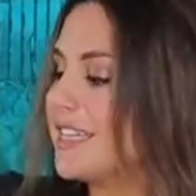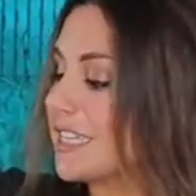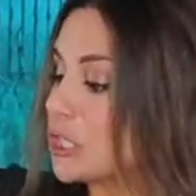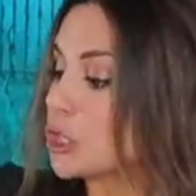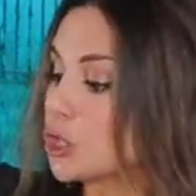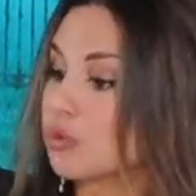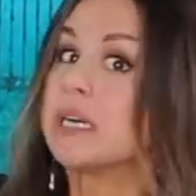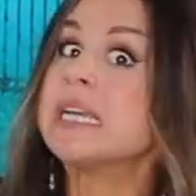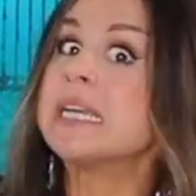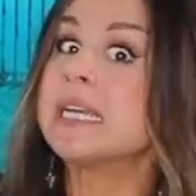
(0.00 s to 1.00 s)
it's
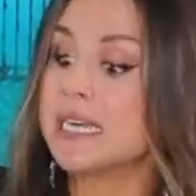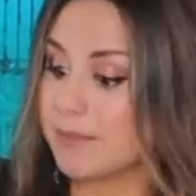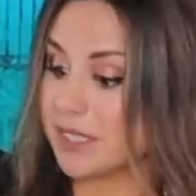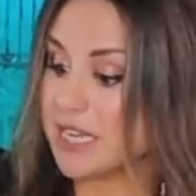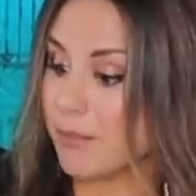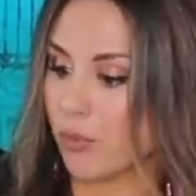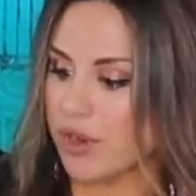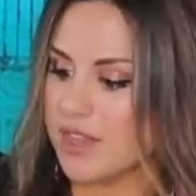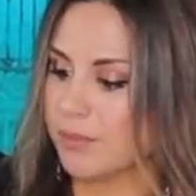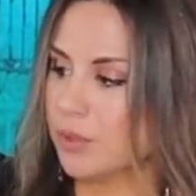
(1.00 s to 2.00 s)
extremely
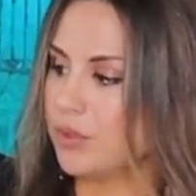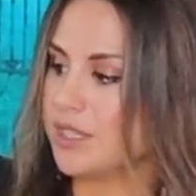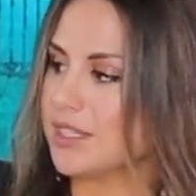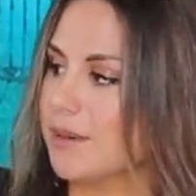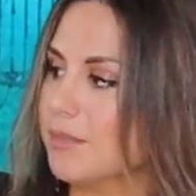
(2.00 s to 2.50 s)
breathable. It's